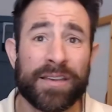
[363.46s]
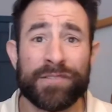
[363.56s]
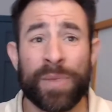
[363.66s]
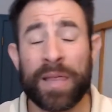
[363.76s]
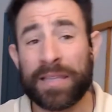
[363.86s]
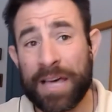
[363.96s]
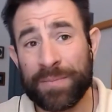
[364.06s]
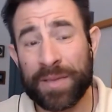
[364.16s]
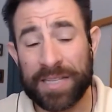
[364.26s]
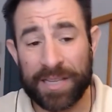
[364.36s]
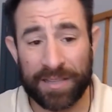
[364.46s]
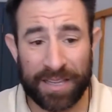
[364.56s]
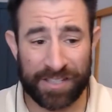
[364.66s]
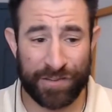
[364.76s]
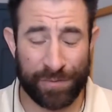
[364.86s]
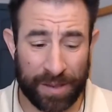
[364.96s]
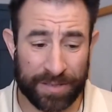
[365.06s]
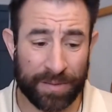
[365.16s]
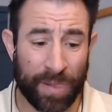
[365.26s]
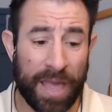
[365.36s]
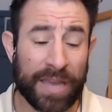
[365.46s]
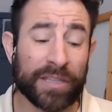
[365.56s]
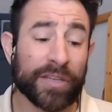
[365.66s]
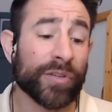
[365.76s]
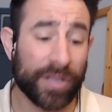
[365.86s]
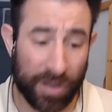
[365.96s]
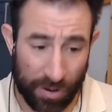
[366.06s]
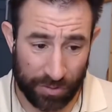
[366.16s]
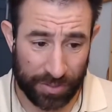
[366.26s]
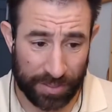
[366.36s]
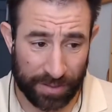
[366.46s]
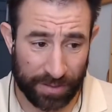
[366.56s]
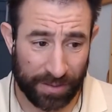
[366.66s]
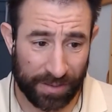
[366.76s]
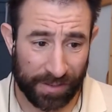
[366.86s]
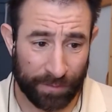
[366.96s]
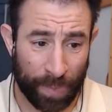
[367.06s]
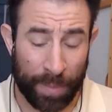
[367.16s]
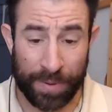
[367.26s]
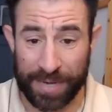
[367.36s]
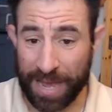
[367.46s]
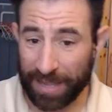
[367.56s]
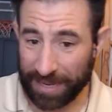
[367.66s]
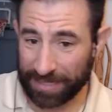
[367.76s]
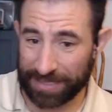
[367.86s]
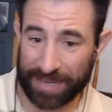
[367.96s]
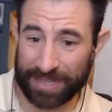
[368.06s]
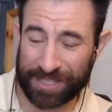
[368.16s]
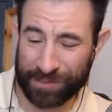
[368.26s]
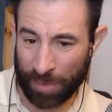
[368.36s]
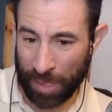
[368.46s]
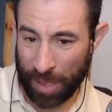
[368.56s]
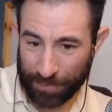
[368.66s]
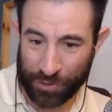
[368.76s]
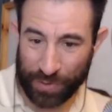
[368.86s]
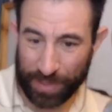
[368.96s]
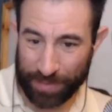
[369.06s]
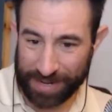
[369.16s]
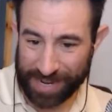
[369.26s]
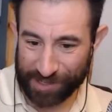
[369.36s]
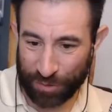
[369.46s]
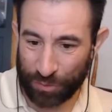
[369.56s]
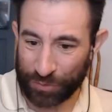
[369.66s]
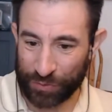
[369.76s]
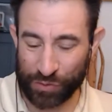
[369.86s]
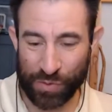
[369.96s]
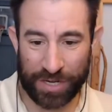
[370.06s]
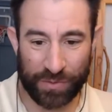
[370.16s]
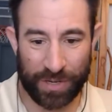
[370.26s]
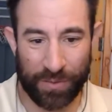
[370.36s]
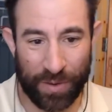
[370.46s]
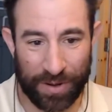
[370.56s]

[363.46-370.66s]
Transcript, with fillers: It allowed me to take the last few months and literally coast. But now I assess, I'm doing my next goals for 2021